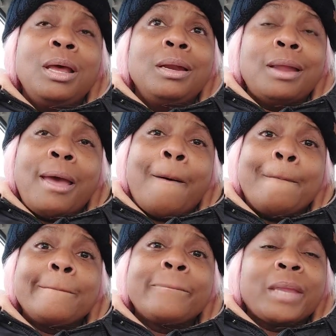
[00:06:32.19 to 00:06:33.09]
Now,
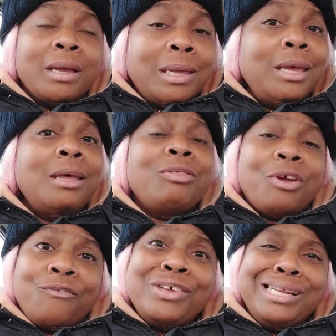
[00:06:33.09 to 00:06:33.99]
again,
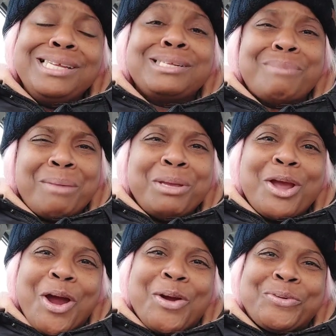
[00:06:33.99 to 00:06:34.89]
their feelings may be
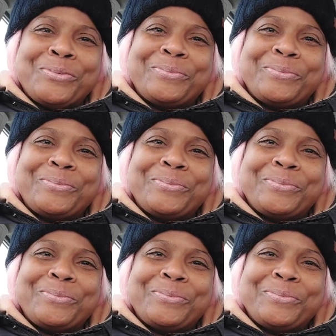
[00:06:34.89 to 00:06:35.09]
hurt,